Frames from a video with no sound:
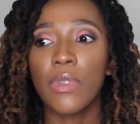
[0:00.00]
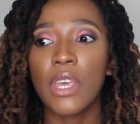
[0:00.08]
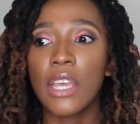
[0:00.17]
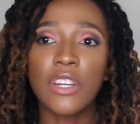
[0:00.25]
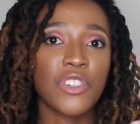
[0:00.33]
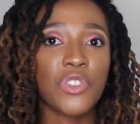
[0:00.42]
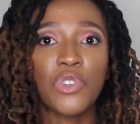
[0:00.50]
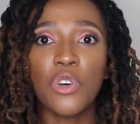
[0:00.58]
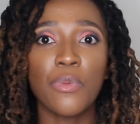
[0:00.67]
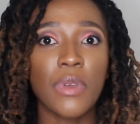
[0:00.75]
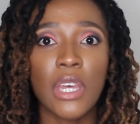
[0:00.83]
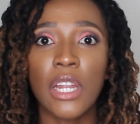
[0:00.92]
he just
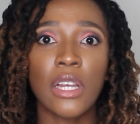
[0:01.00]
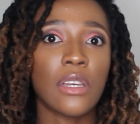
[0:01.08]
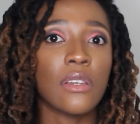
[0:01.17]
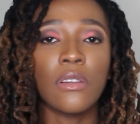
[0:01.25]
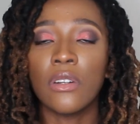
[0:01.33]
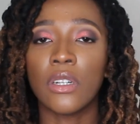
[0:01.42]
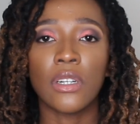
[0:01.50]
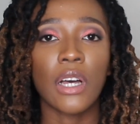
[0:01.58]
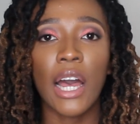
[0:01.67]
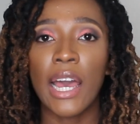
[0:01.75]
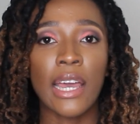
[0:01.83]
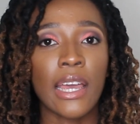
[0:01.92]
told me that, look,
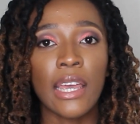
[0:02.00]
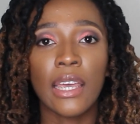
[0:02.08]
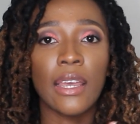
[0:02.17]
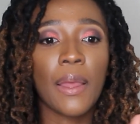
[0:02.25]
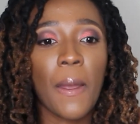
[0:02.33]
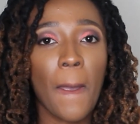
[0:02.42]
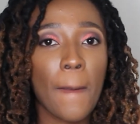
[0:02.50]
I